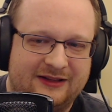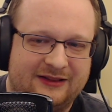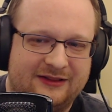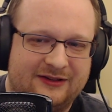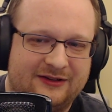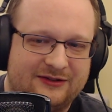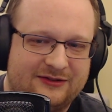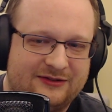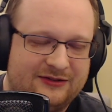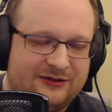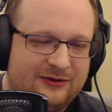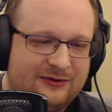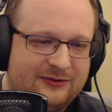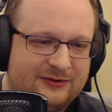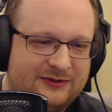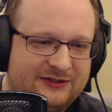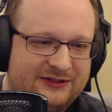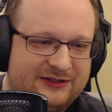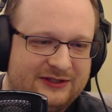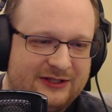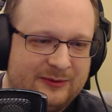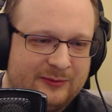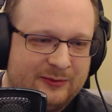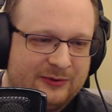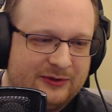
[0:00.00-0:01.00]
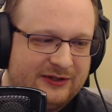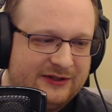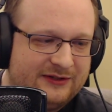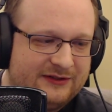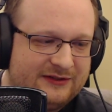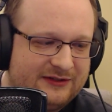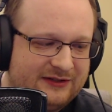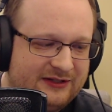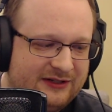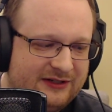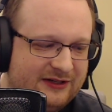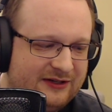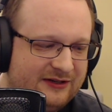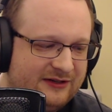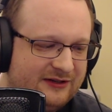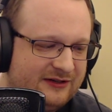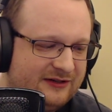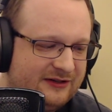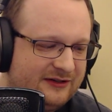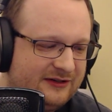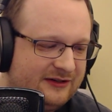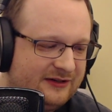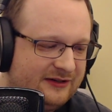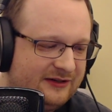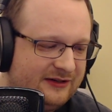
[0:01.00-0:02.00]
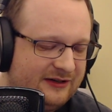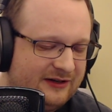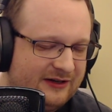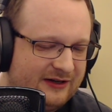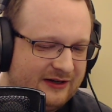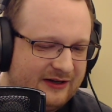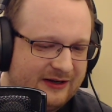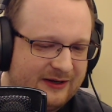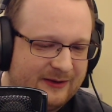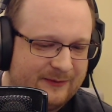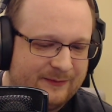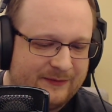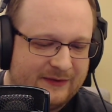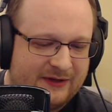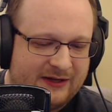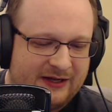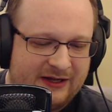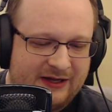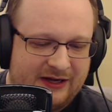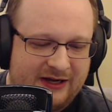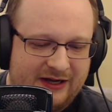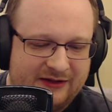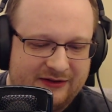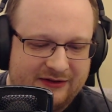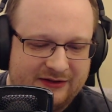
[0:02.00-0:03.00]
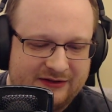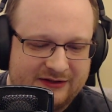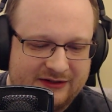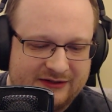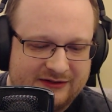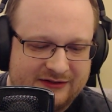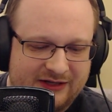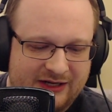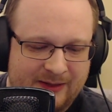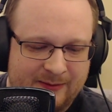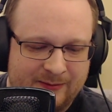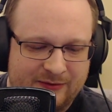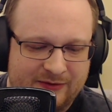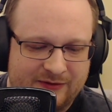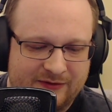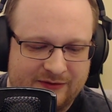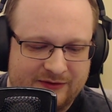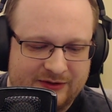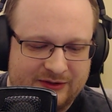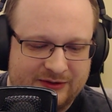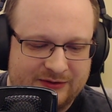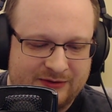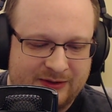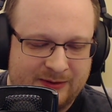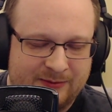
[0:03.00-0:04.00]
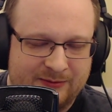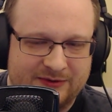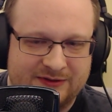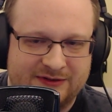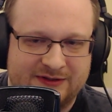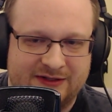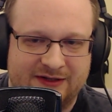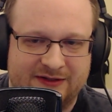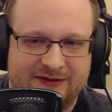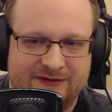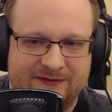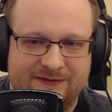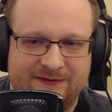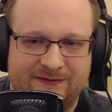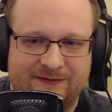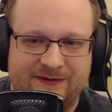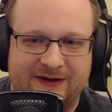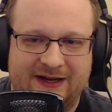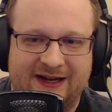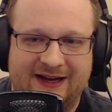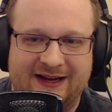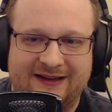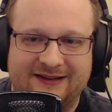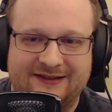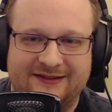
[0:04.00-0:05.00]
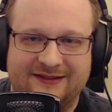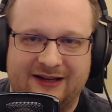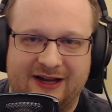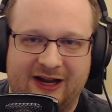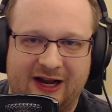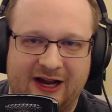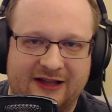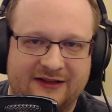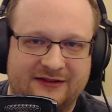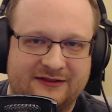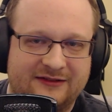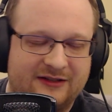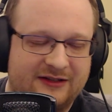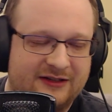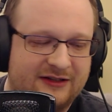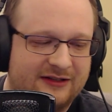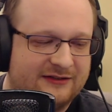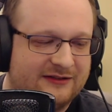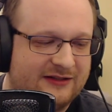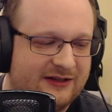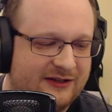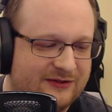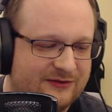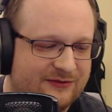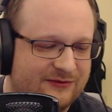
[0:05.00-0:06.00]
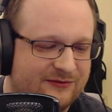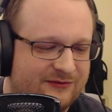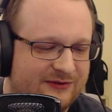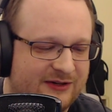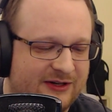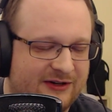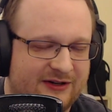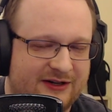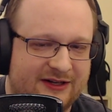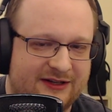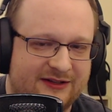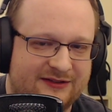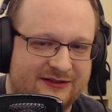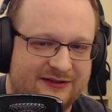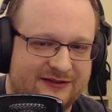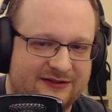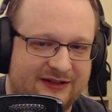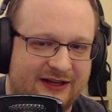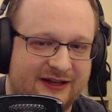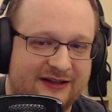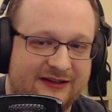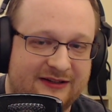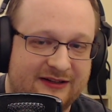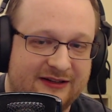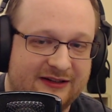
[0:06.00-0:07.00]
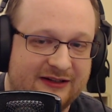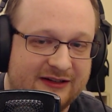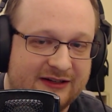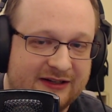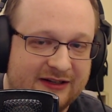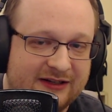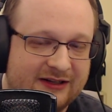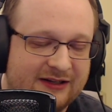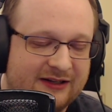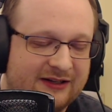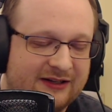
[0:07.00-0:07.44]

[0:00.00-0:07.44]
There's no sibilance here. Um, I, I think the timbre of the treble sounds fantastic. It sounds very extended.